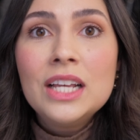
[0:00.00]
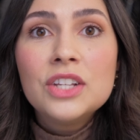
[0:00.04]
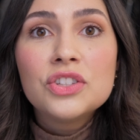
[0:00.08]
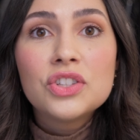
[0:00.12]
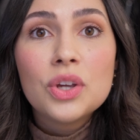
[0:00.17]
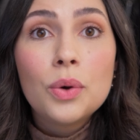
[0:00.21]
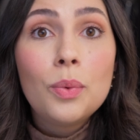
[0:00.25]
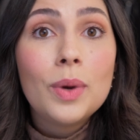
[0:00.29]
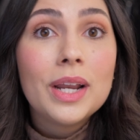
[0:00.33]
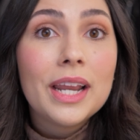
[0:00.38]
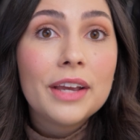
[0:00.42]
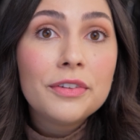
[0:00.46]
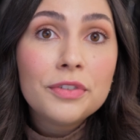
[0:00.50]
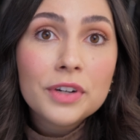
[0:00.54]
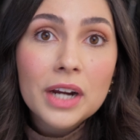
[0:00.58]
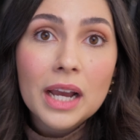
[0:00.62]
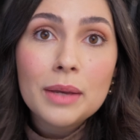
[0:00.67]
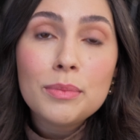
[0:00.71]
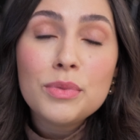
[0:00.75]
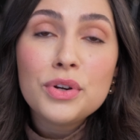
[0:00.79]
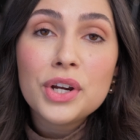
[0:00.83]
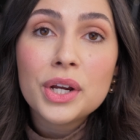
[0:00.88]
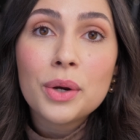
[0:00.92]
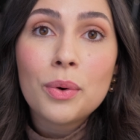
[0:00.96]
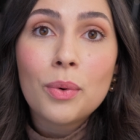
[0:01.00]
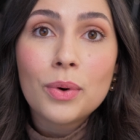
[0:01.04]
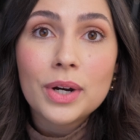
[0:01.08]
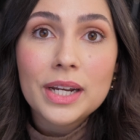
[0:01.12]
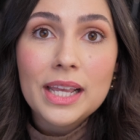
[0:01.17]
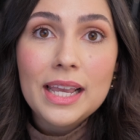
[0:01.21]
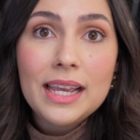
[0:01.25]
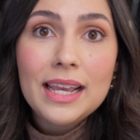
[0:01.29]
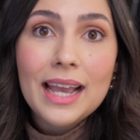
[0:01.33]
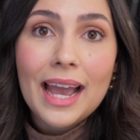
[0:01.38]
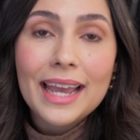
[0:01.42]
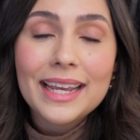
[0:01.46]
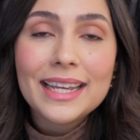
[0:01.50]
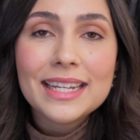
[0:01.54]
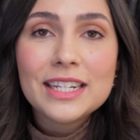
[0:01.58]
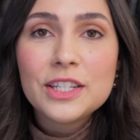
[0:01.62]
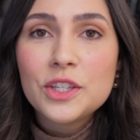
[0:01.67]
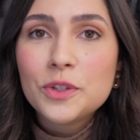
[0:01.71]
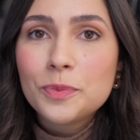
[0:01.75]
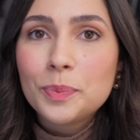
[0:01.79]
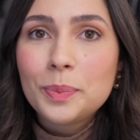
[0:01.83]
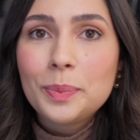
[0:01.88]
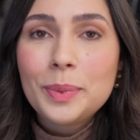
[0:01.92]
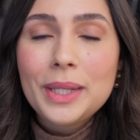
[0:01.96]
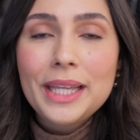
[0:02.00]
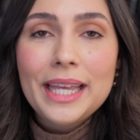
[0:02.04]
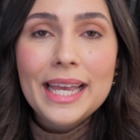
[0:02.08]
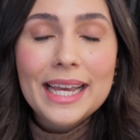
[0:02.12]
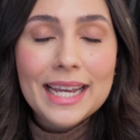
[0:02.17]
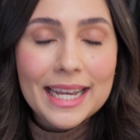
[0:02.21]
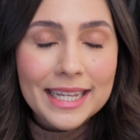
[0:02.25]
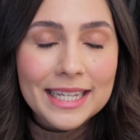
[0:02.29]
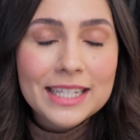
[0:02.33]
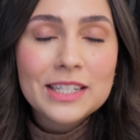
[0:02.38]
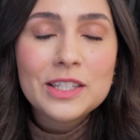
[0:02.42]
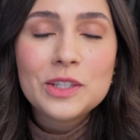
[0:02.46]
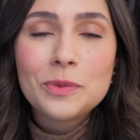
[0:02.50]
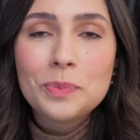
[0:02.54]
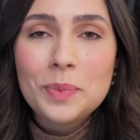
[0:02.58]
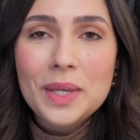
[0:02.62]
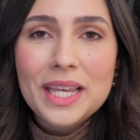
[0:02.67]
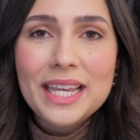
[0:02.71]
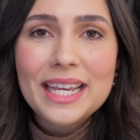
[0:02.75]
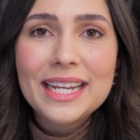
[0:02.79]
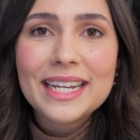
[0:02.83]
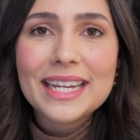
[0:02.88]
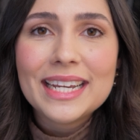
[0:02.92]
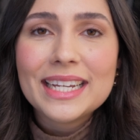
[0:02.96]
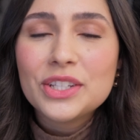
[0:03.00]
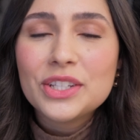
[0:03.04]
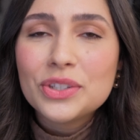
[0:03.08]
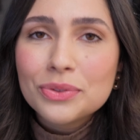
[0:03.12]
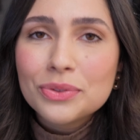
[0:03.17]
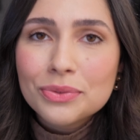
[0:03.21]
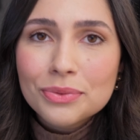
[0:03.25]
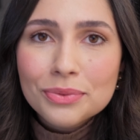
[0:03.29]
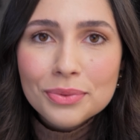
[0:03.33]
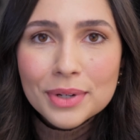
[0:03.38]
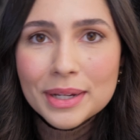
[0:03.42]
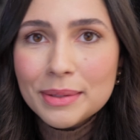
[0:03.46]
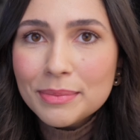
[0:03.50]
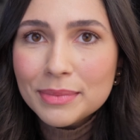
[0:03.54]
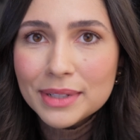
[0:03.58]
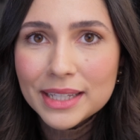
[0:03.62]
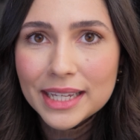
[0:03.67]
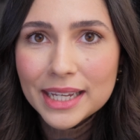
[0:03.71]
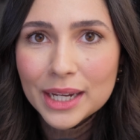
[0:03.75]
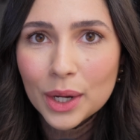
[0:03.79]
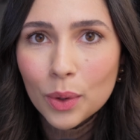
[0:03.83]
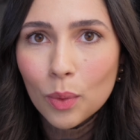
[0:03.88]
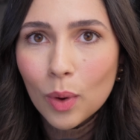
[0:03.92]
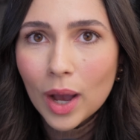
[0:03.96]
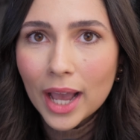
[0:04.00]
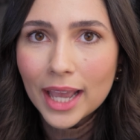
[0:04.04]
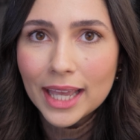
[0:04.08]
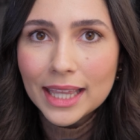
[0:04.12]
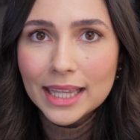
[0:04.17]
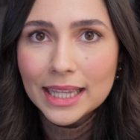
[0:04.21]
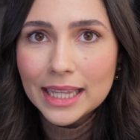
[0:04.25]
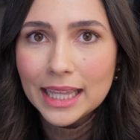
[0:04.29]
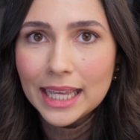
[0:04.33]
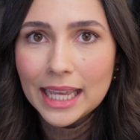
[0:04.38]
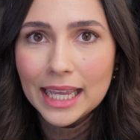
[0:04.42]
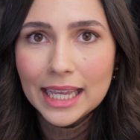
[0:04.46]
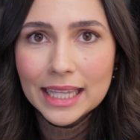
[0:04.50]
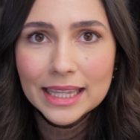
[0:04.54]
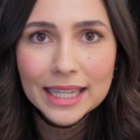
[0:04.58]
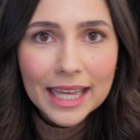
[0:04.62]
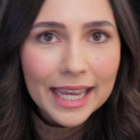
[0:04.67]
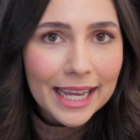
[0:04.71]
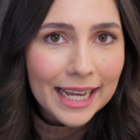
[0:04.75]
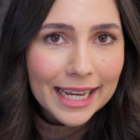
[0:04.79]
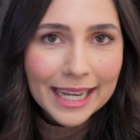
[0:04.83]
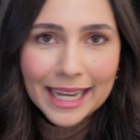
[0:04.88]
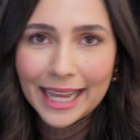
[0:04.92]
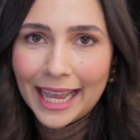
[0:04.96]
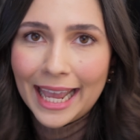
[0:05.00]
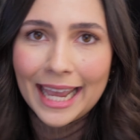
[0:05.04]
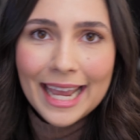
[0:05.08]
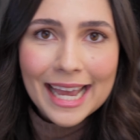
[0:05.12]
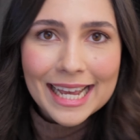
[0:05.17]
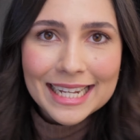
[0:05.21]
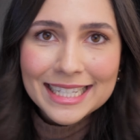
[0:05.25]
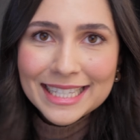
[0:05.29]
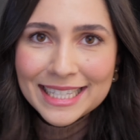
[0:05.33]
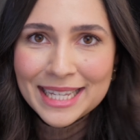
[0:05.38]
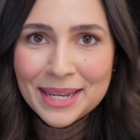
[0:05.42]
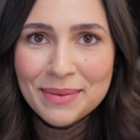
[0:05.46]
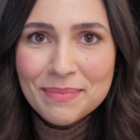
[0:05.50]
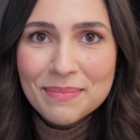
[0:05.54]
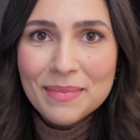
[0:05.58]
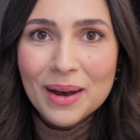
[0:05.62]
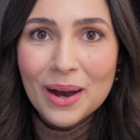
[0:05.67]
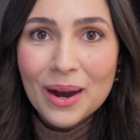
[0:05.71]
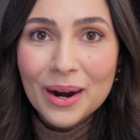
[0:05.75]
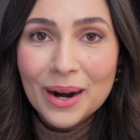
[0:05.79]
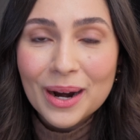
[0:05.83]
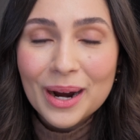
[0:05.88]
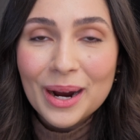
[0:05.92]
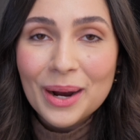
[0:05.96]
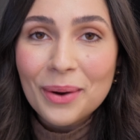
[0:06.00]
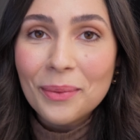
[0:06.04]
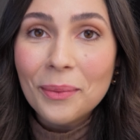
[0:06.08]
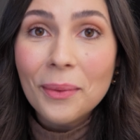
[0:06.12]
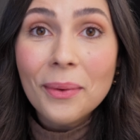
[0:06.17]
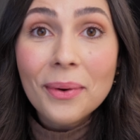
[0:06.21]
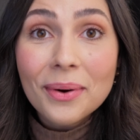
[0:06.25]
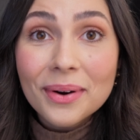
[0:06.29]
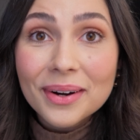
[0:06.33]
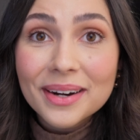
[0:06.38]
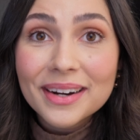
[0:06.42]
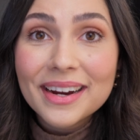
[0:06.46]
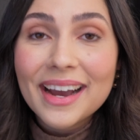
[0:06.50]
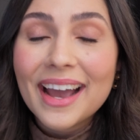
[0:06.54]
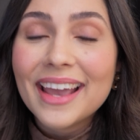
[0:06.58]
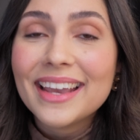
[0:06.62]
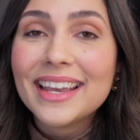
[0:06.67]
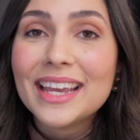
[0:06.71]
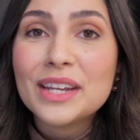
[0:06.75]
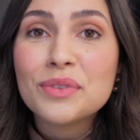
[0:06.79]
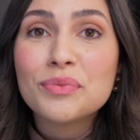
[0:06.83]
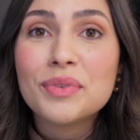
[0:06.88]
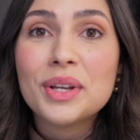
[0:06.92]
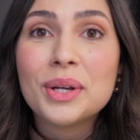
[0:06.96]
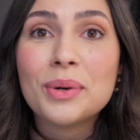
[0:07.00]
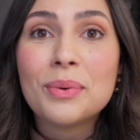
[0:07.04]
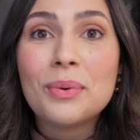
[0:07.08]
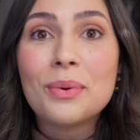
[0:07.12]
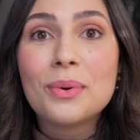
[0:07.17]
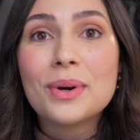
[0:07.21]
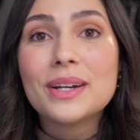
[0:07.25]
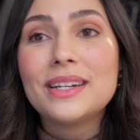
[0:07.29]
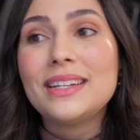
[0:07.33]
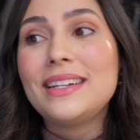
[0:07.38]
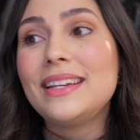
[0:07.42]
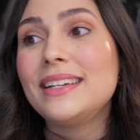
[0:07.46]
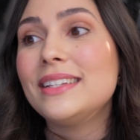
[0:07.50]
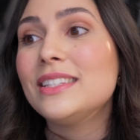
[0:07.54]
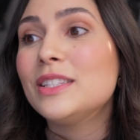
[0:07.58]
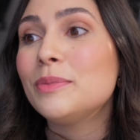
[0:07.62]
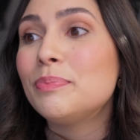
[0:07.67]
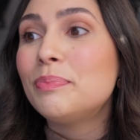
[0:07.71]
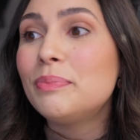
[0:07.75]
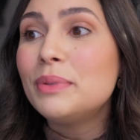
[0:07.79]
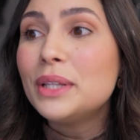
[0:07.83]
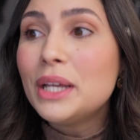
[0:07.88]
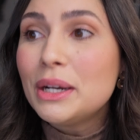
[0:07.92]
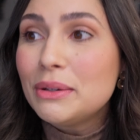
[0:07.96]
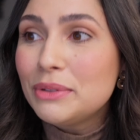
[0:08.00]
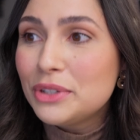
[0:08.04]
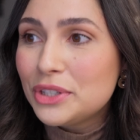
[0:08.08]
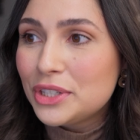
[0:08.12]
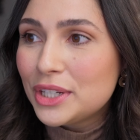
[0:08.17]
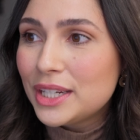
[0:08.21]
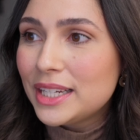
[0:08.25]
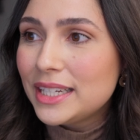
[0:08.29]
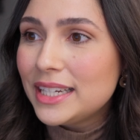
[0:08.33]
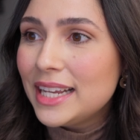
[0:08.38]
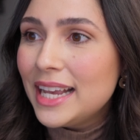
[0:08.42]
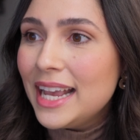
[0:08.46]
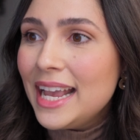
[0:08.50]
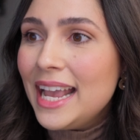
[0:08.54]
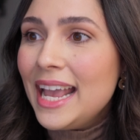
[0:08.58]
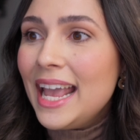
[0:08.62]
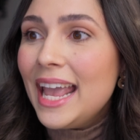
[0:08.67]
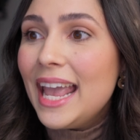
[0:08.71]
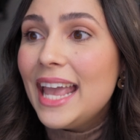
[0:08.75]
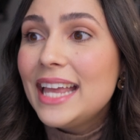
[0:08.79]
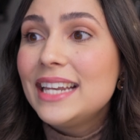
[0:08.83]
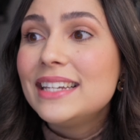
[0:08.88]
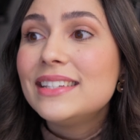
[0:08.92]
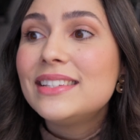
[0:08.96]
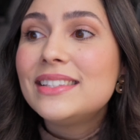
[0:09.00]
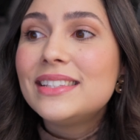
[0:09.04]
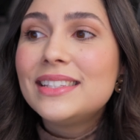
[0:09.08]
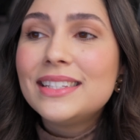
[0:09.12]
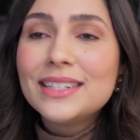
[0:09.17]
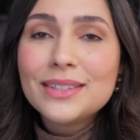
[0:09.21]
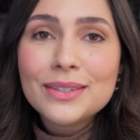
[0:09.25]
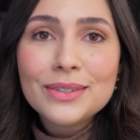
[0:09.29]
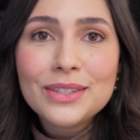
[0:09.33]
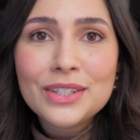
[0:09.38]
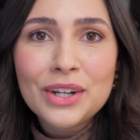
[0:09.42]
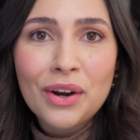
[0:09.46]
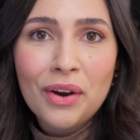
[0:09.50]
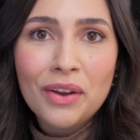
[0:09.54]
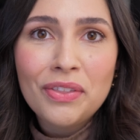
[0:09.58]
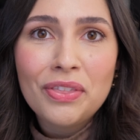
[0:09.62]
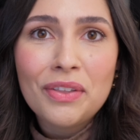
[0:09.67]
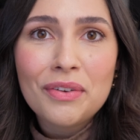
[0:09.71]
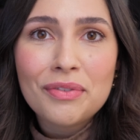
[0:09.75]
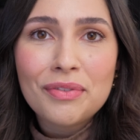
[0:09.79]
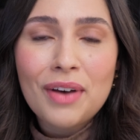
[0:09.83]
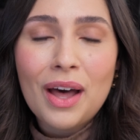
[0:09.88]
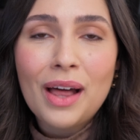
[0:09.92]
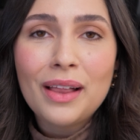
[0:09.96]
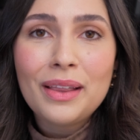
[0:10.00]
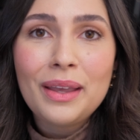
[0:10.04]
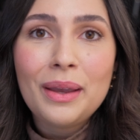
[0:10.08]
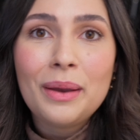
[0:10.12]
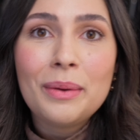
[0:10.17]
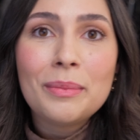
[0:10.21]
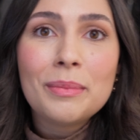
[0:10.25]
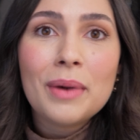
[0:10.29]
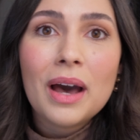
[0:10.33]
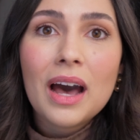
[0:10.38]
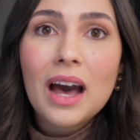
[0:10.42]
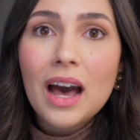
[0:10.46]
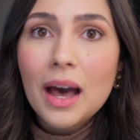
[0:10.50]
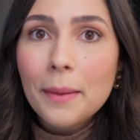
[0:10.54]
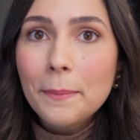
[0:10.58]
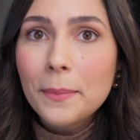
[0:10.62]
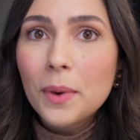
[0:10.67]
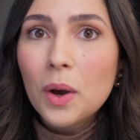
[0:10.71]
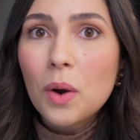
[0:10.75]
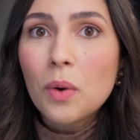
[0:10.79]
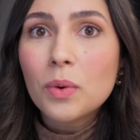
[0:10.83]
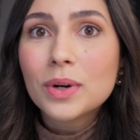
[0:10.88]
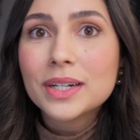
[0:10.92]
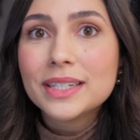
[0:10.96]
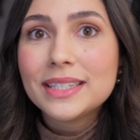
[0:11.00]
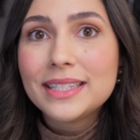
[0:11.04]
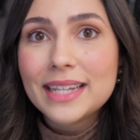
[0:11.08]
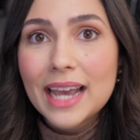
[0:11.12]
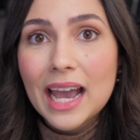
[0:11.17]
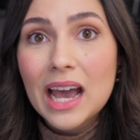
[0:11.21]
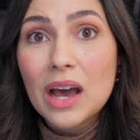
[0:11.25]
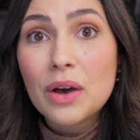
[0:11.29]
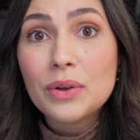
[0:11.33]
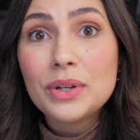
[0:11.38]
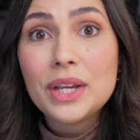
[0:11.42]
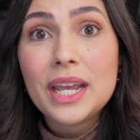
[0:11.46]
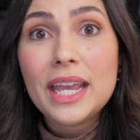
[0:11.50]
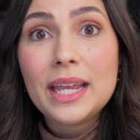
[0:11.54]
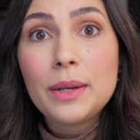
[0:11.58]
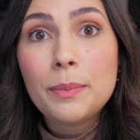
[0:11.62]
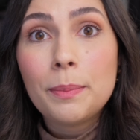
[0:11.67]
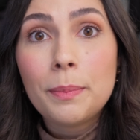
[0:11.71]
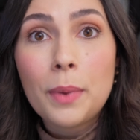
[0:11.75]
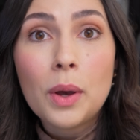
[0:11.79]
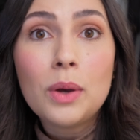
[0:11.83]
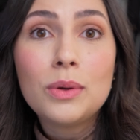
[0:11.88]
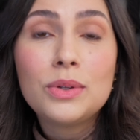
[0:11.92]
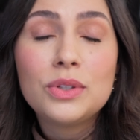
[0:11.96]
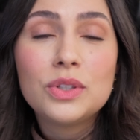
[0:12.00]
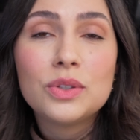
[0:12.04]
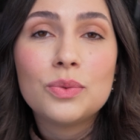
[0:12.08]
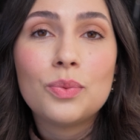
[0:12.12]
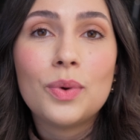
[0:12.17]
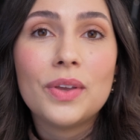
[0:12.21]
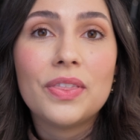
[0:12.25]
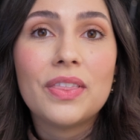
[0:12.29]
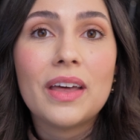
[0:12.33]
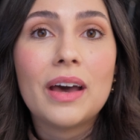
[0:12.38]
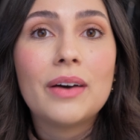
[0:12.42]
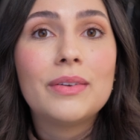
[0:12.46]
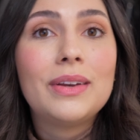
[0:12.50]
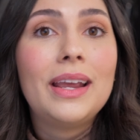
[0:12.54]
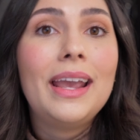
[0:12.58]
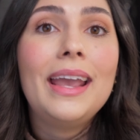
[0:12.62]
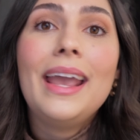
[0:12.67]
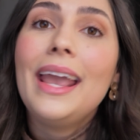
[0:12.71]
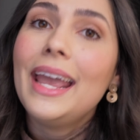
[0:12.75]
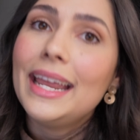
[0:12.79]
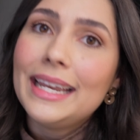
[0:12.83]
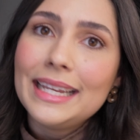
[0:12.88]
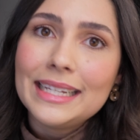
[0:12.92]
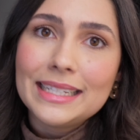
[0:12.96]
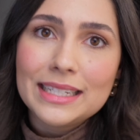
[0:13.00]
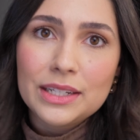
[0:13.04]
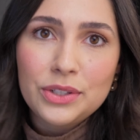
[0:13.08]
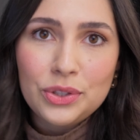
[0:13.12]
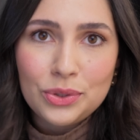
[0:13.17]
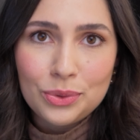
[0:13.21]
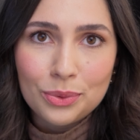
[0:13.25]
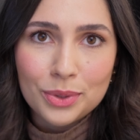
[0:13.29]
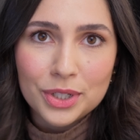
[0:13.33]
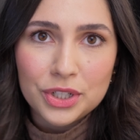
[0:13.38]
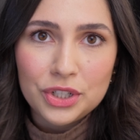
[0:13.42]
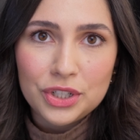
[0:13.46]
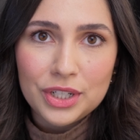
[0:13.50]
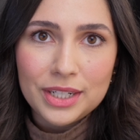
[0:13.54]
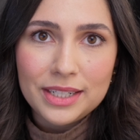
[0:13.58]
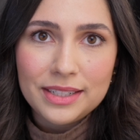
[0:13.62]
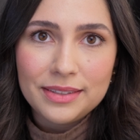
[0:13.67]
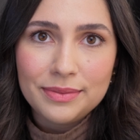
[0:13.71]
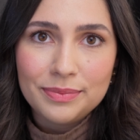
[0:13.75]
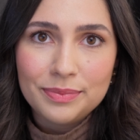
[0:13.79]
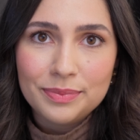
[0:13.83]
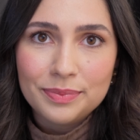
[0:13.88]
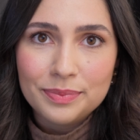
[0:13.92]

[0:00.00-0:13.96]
So whenever I'm recording, I can speak extremely quietly like ASMR, or I can record an explosion and still turn the volume up or down in post without any distortion.